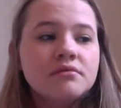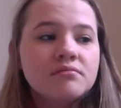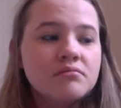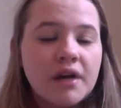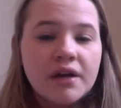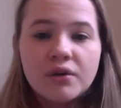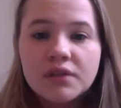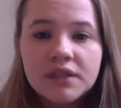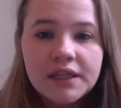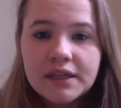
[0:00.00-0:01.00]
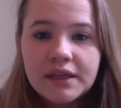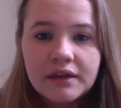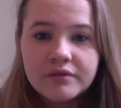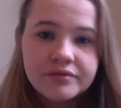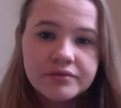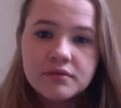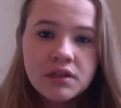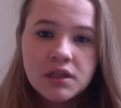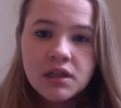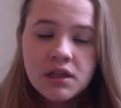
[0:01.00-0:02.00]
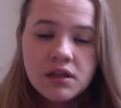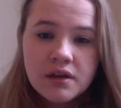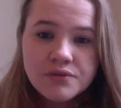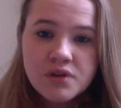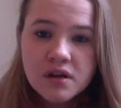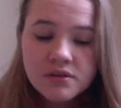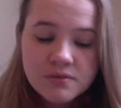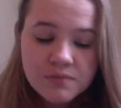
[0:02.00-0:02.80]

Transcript: my own litany of struggles